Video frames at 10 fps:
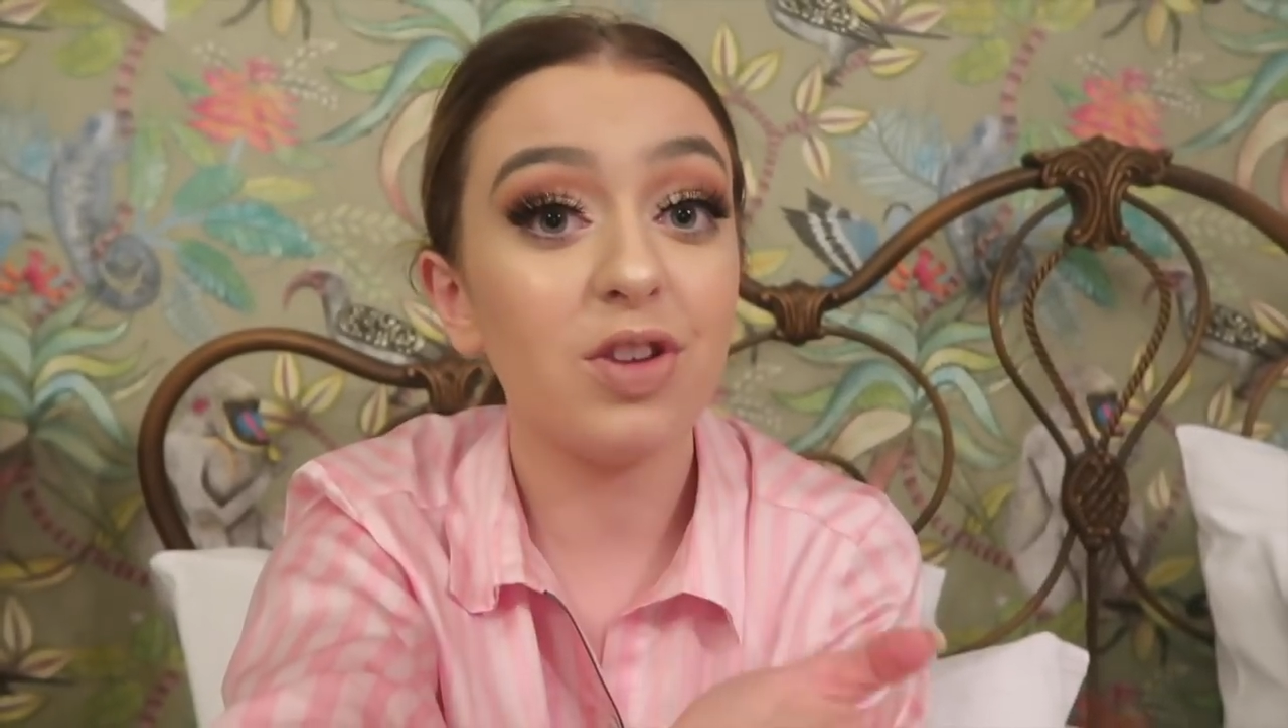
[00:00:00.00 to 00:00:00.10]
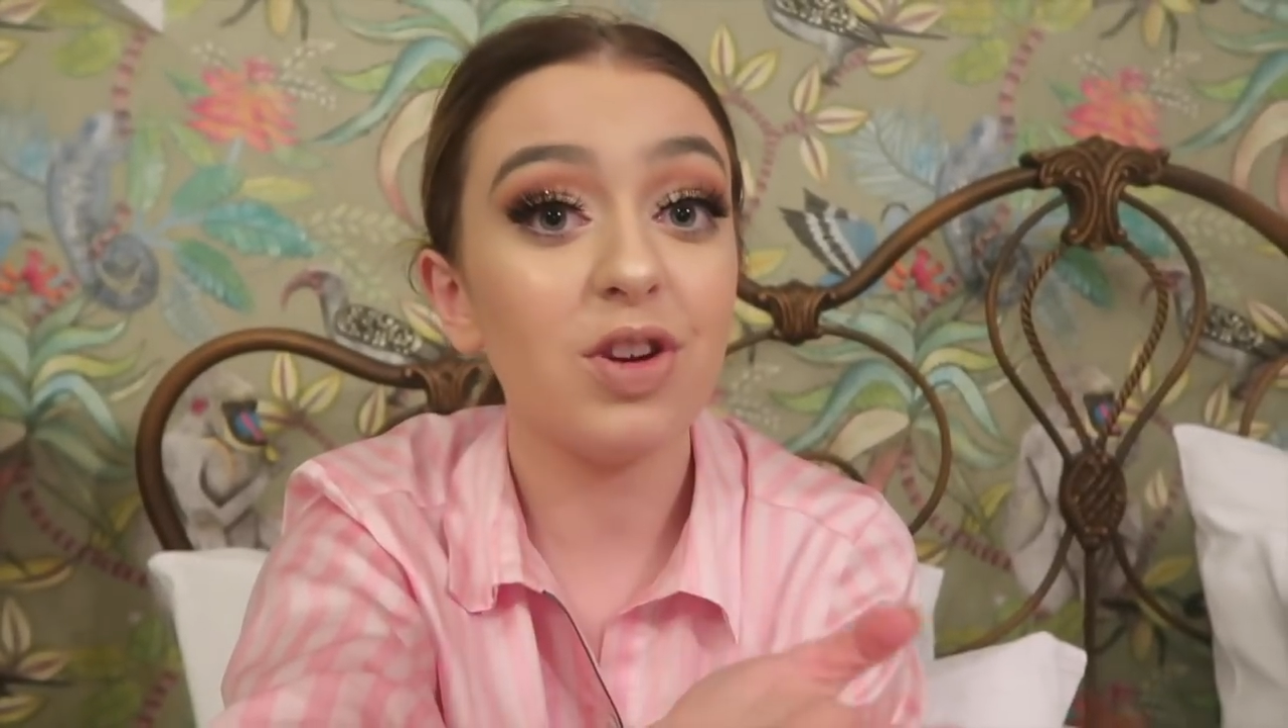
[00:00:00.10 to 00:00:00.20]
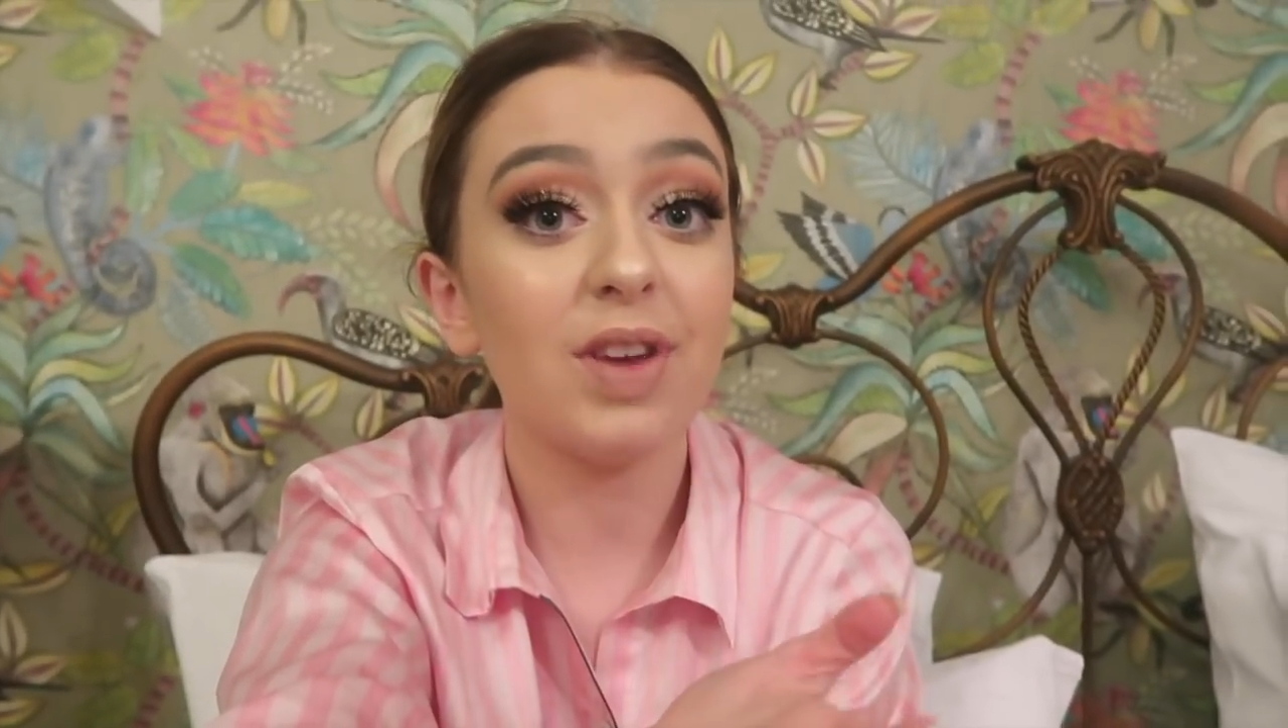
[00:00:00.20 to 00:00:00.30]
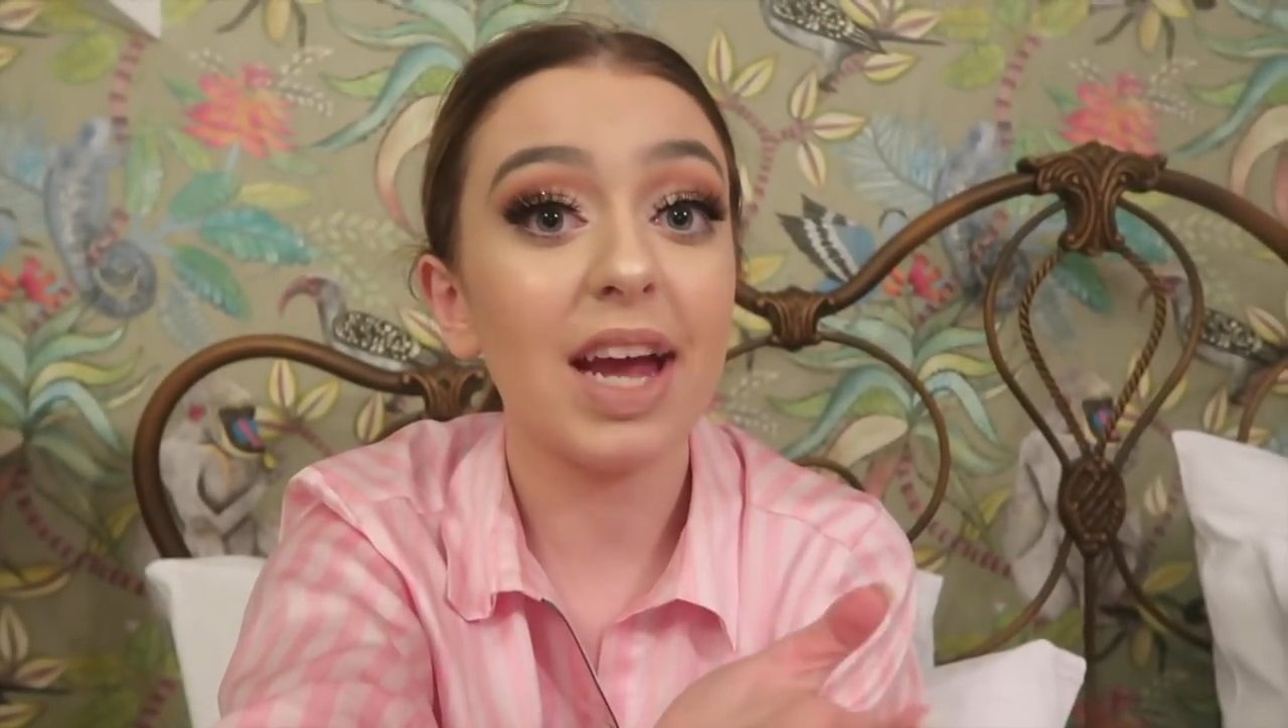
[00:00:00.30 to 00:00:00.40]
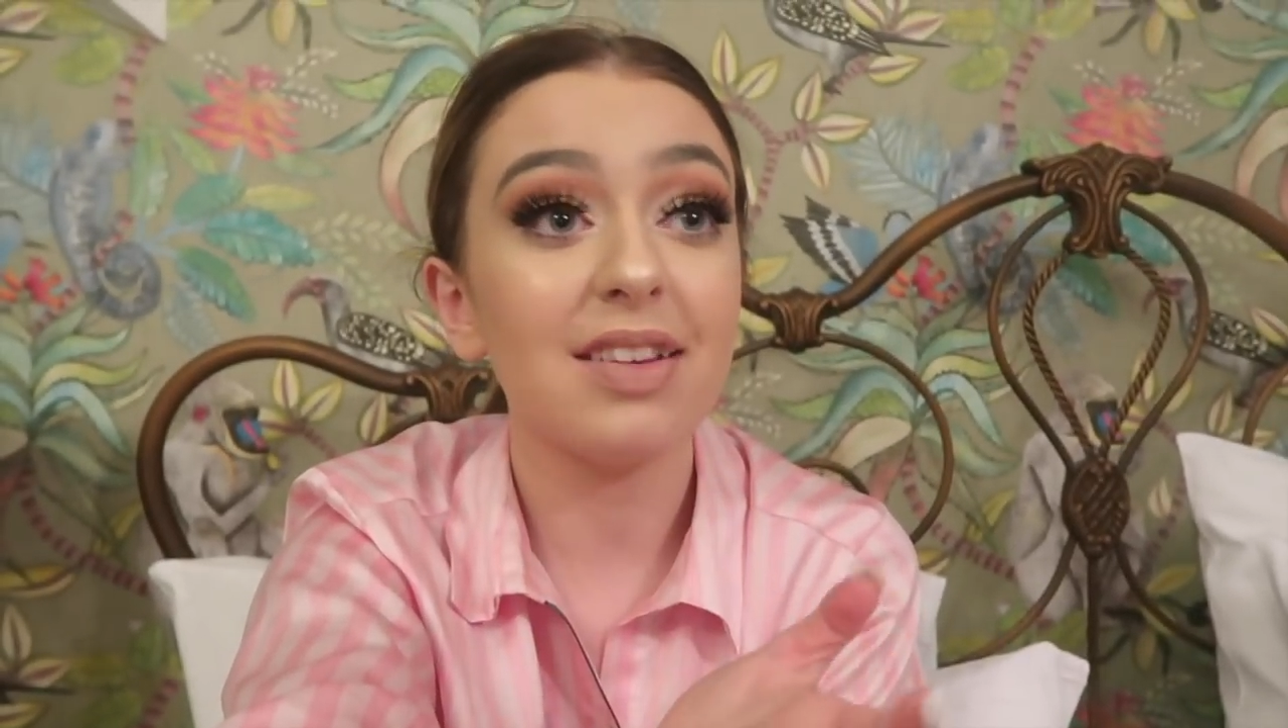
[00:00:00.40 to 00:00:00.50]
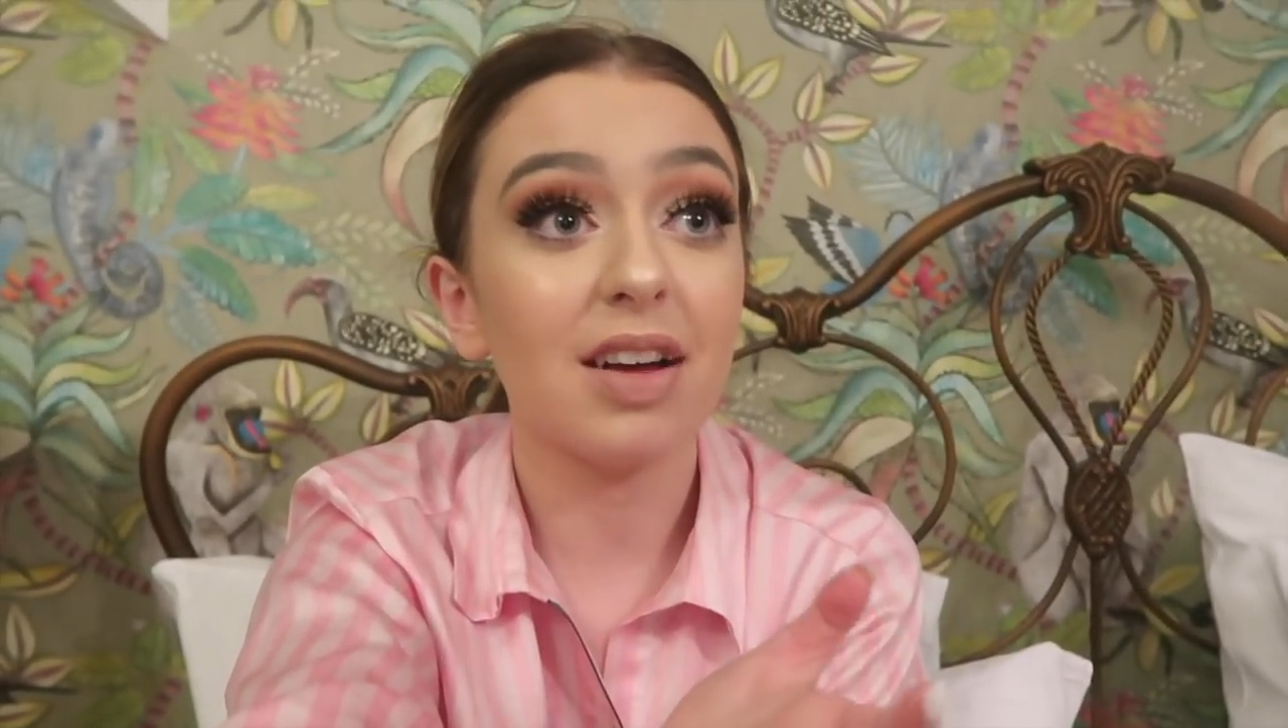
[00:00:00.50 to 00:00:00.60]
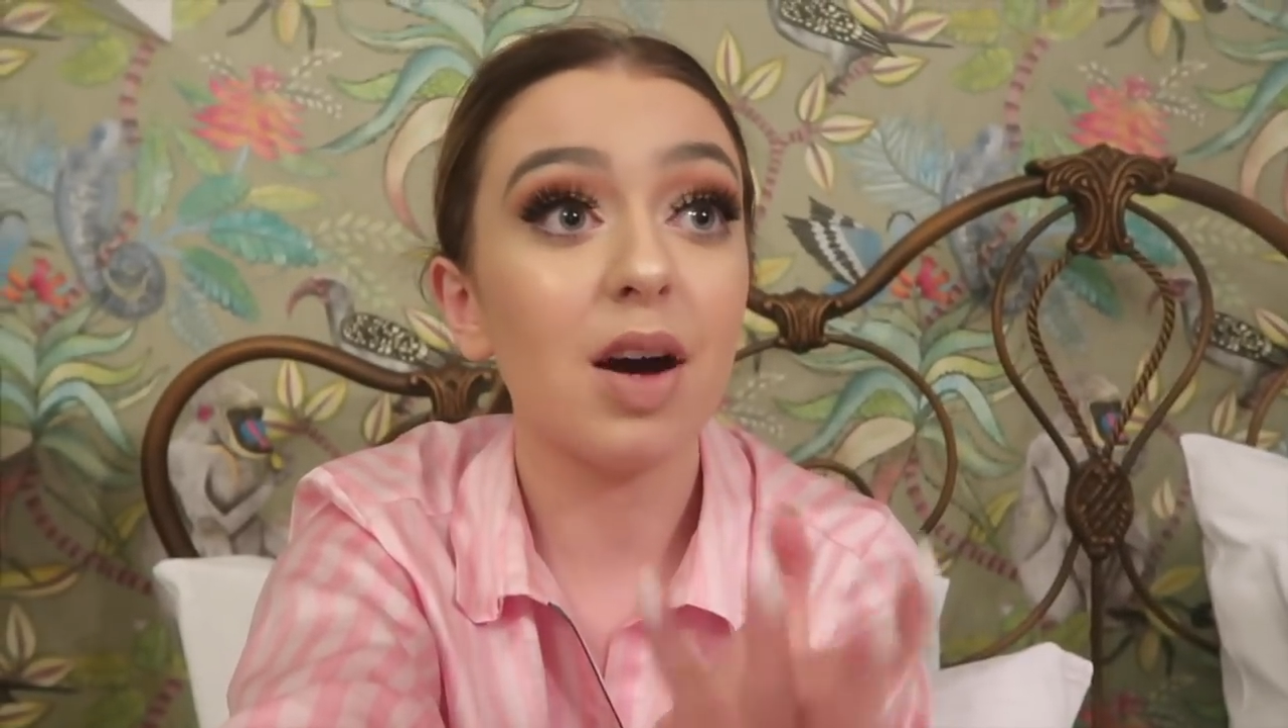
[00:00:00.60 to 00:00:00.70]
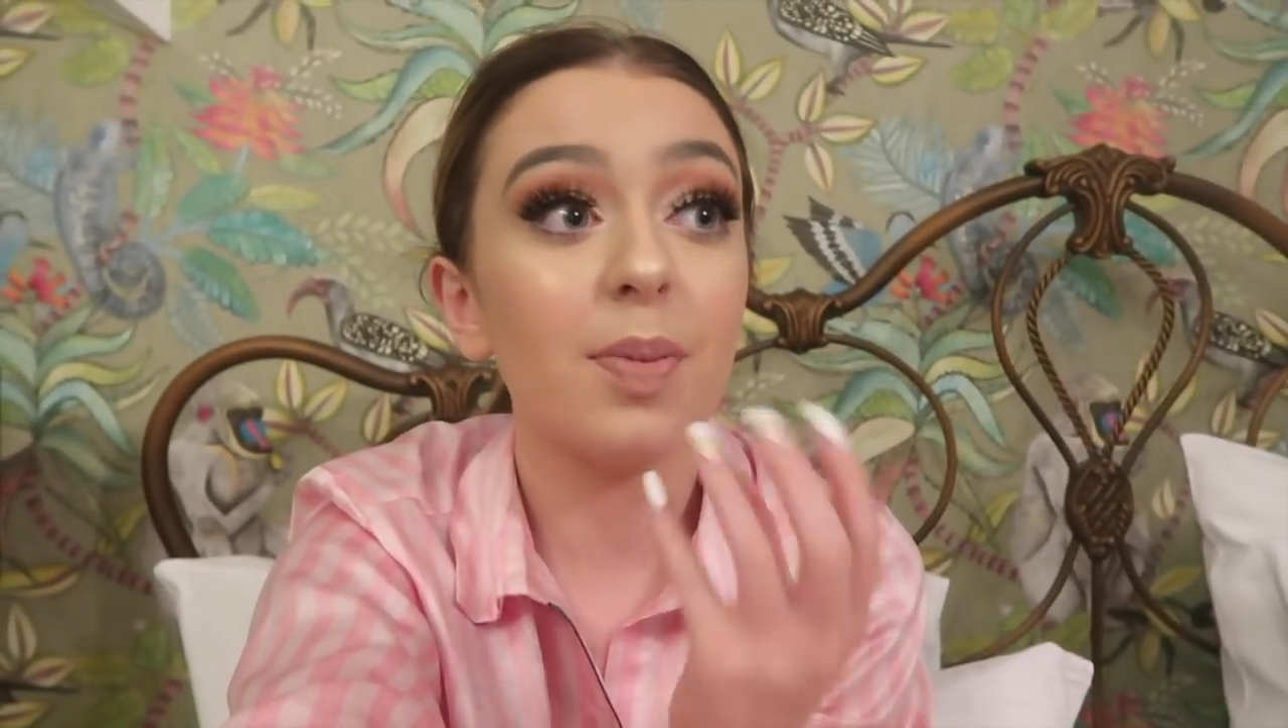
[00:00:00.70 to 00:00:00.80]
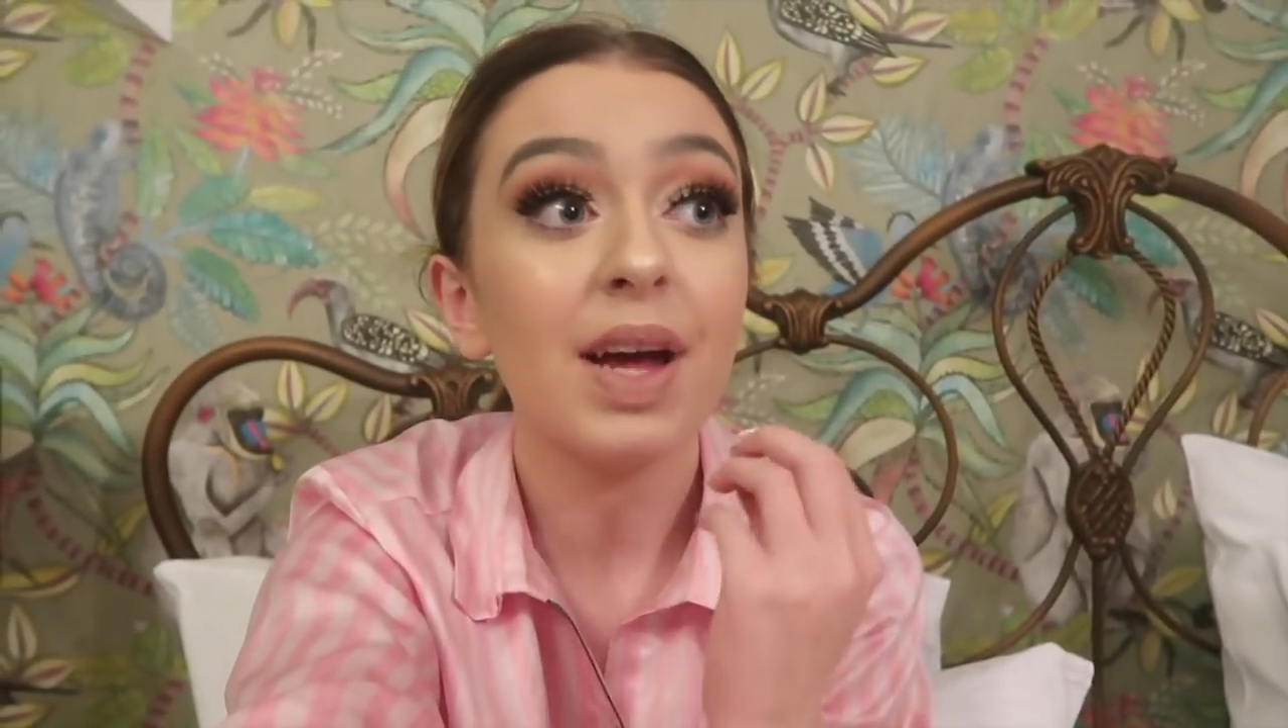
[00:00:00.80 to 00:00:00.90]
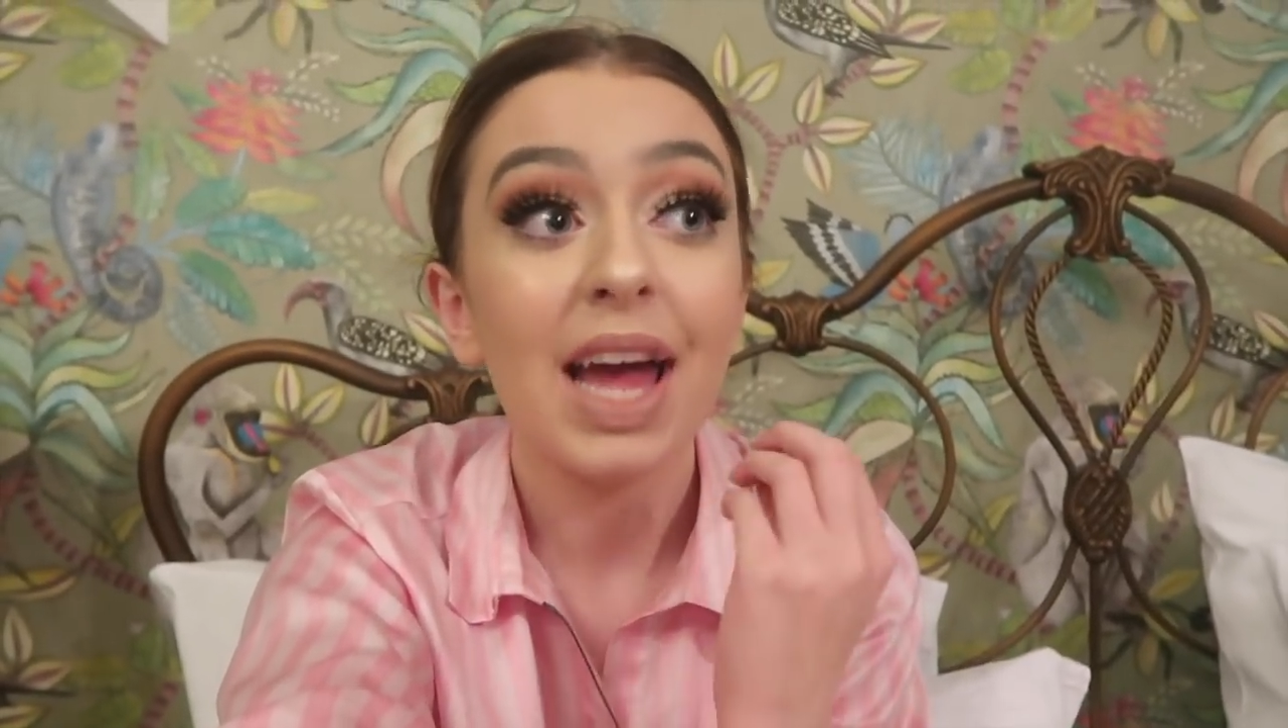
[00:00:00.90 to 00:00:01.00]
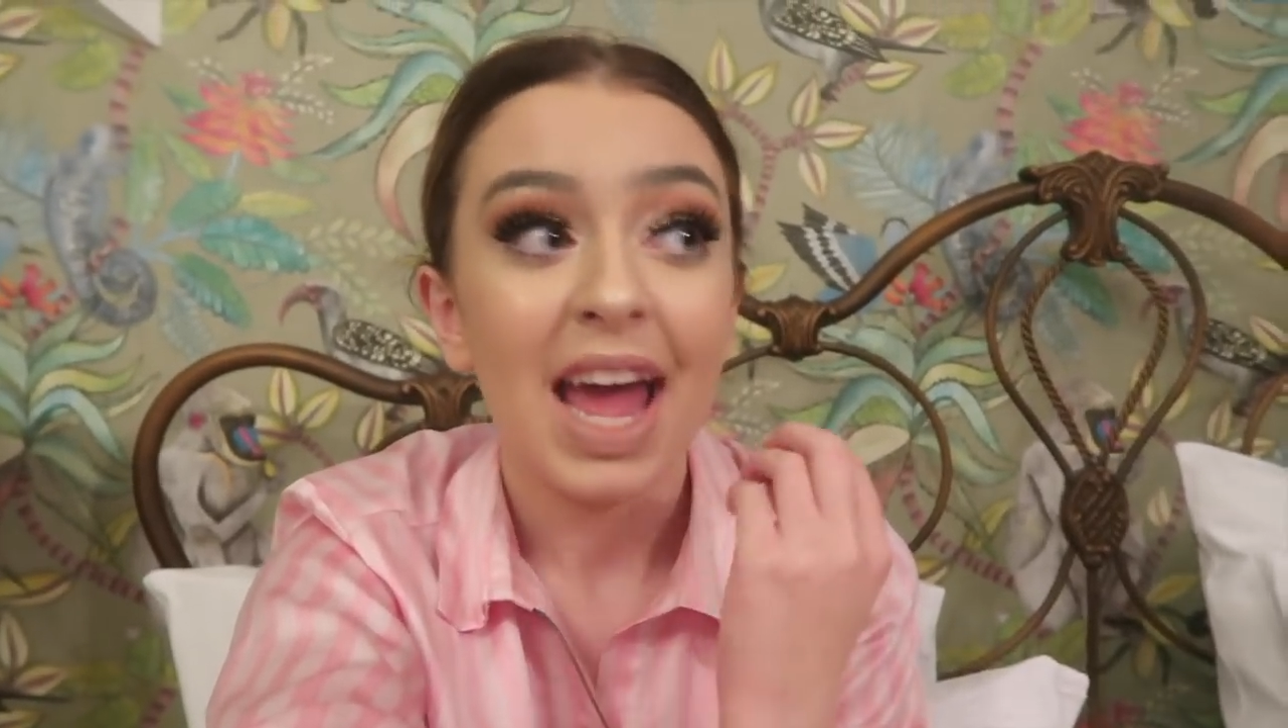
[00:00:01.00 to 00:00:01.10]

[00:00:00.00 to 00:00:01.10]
2 days up